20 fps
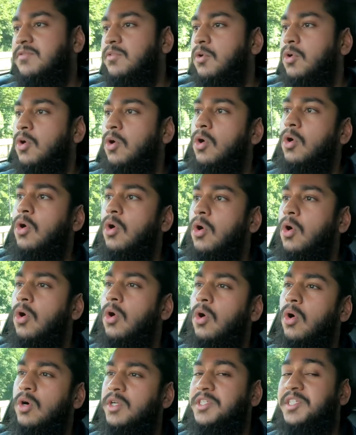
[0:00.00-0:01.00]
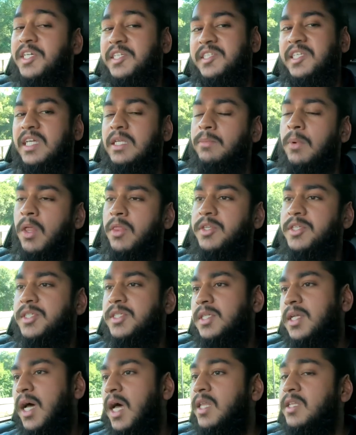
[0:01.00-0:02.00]
for 16 months
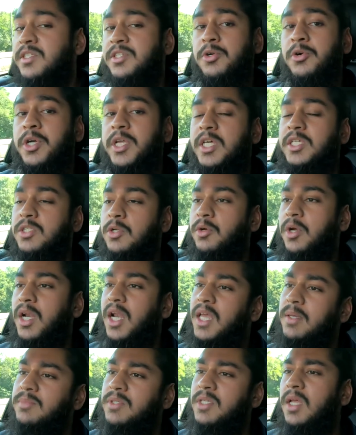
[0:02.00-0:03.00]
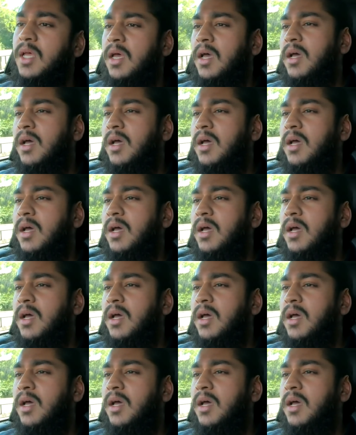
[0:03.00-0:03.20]
and 0 years, no claims.